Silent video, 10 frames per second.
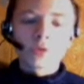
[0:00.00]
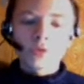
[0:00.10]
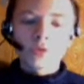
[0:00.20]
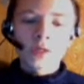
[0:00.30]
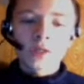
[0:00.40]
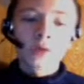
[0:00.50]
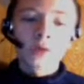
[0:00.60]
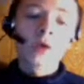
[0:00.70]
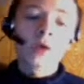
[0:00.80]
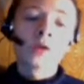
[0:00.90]
vehicle
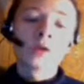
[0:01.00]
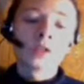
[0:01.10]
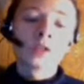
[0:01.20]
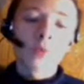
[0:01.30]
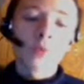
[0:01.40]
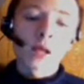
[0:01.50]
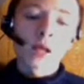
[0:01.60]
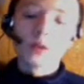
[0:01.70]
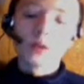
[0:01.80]
guns as well.